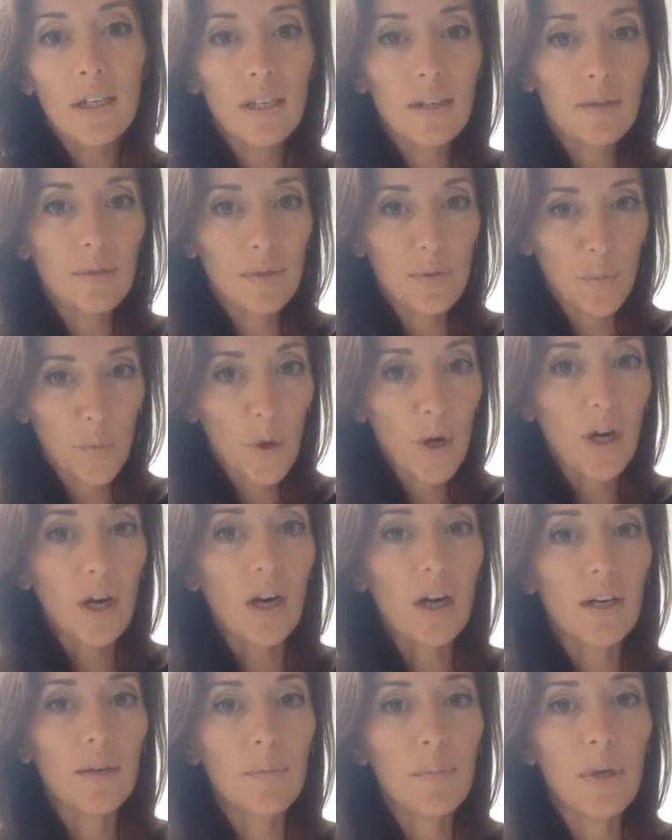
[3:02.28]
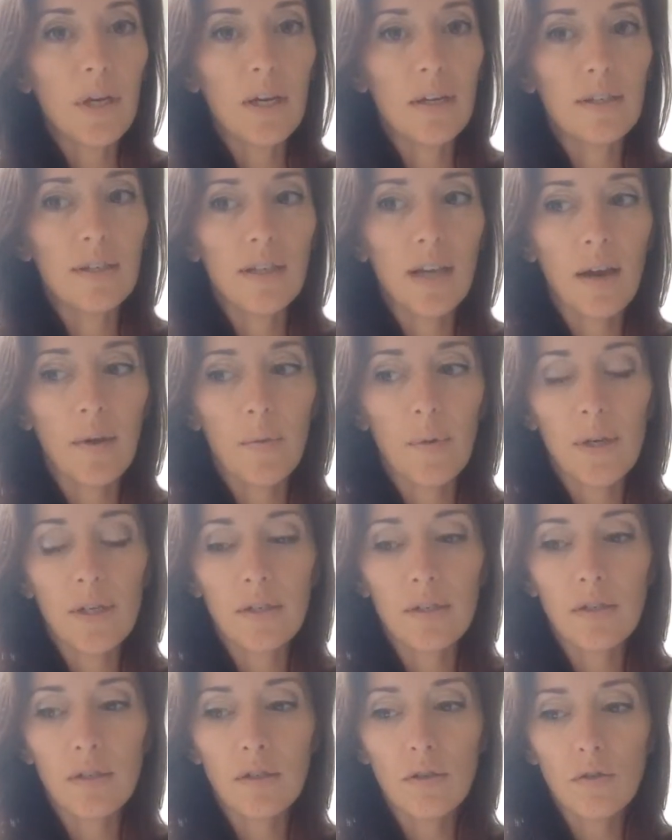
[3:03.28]
it was work because I
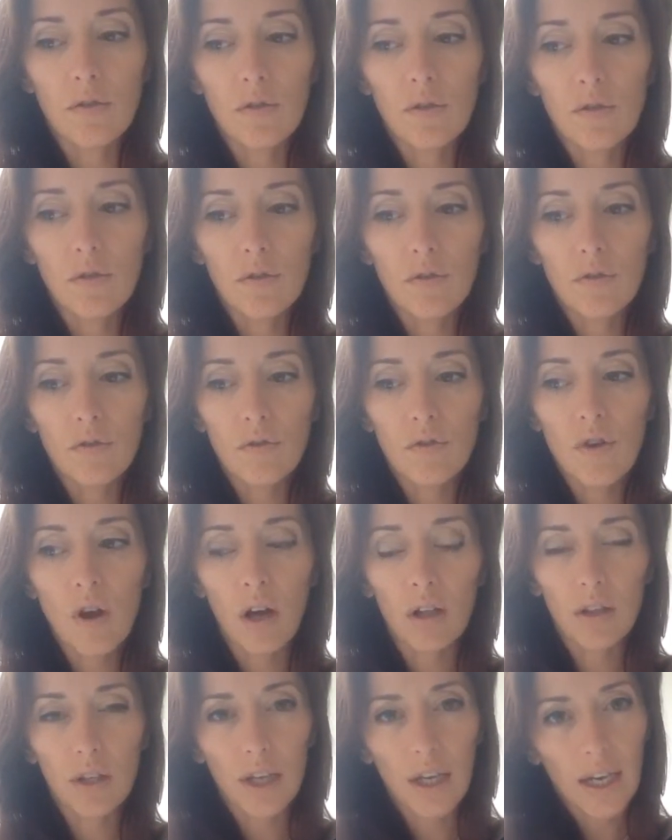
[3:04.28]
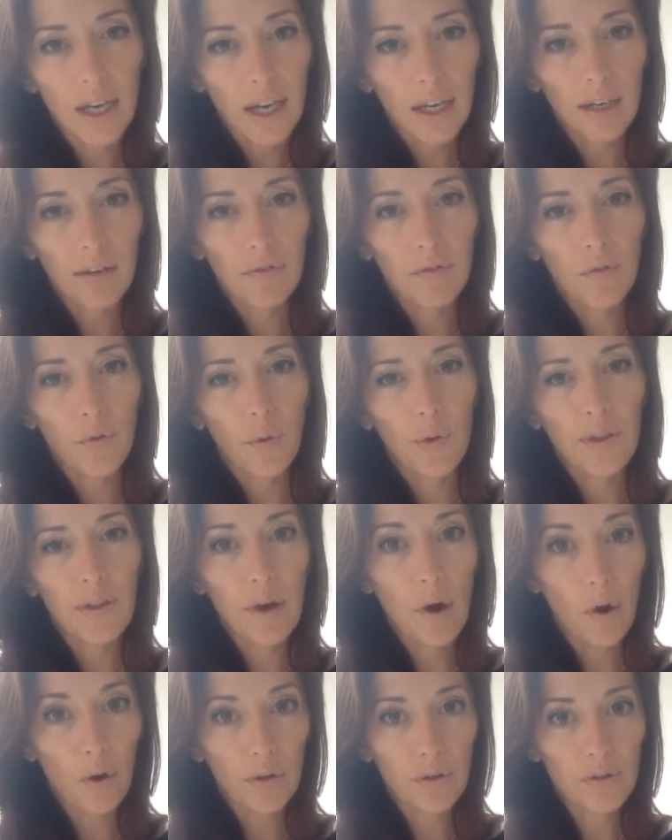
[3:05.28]
was not looking at it for
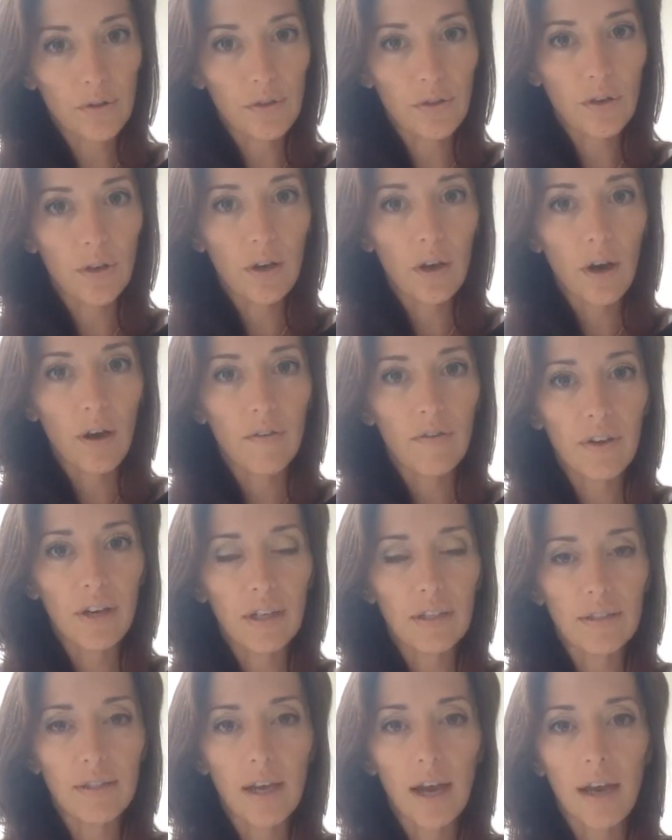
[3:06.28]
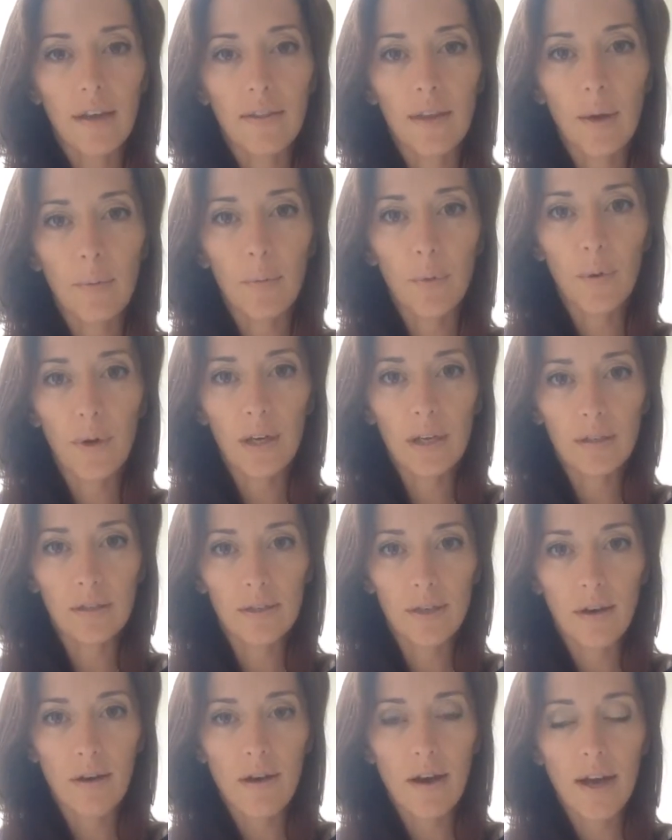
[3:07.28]
the art of it at that point in
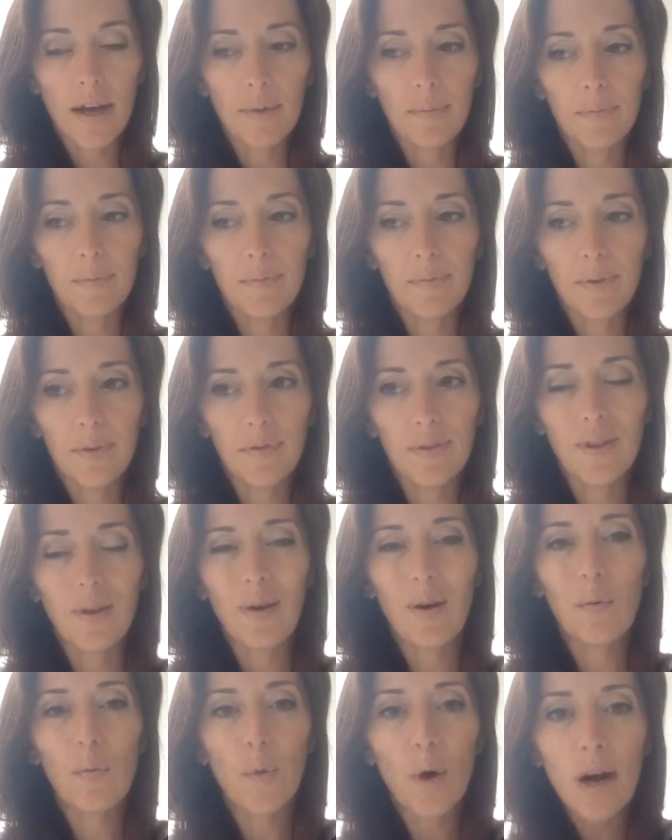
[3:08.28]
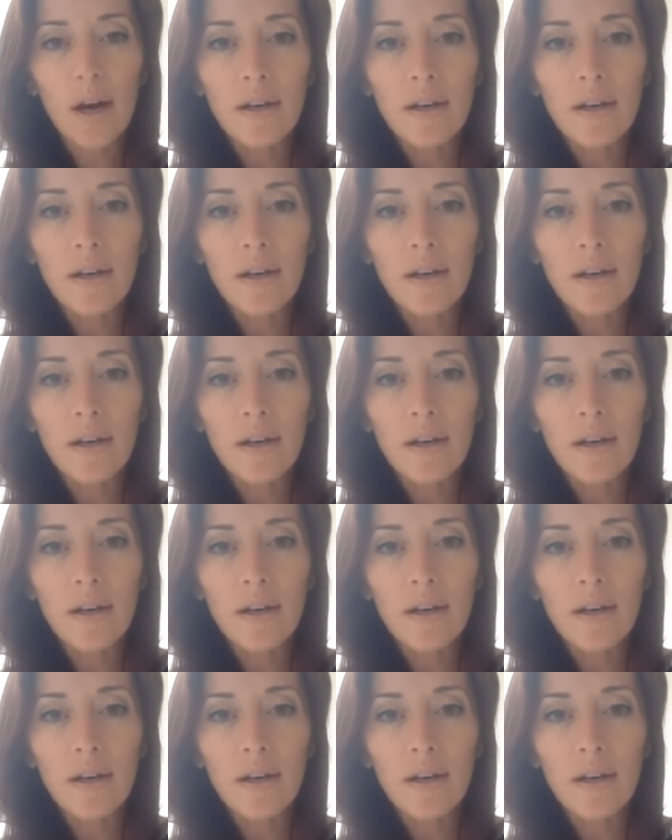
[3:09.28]
time. Even though